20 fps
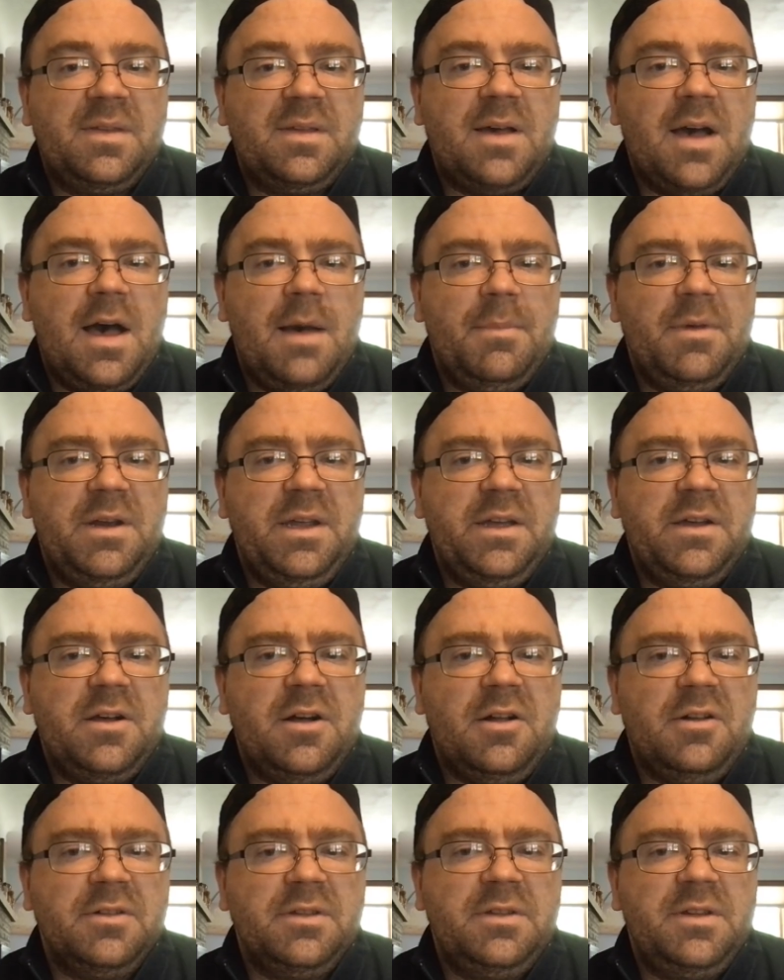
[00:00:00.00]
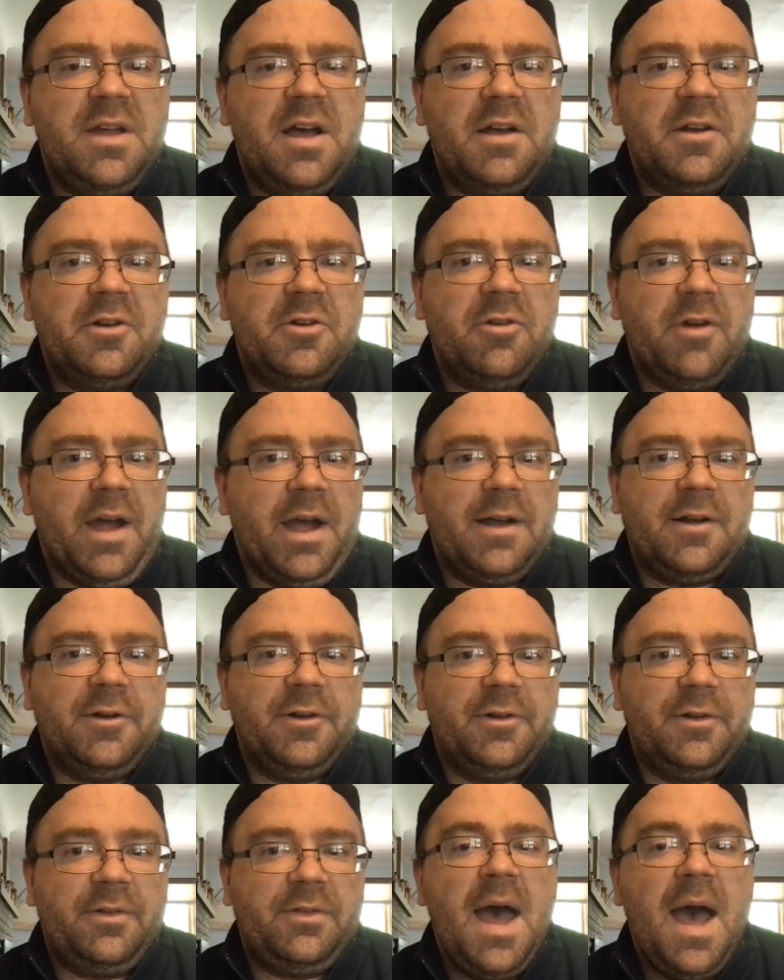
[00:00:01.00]
comedy called
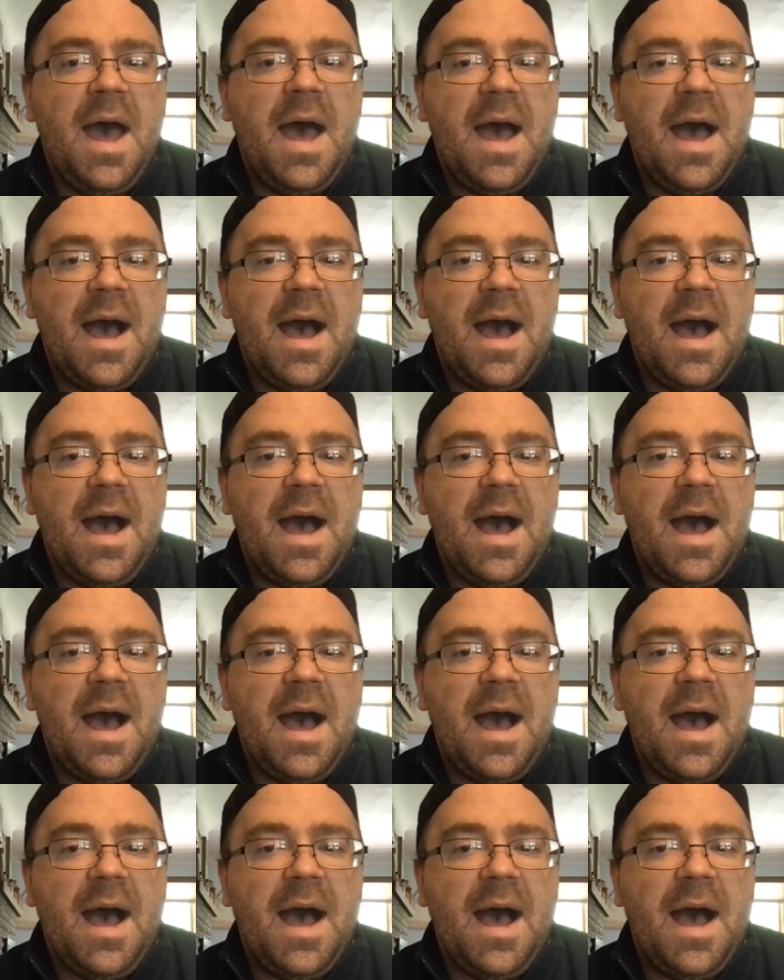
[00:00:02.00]
Nutcrackers.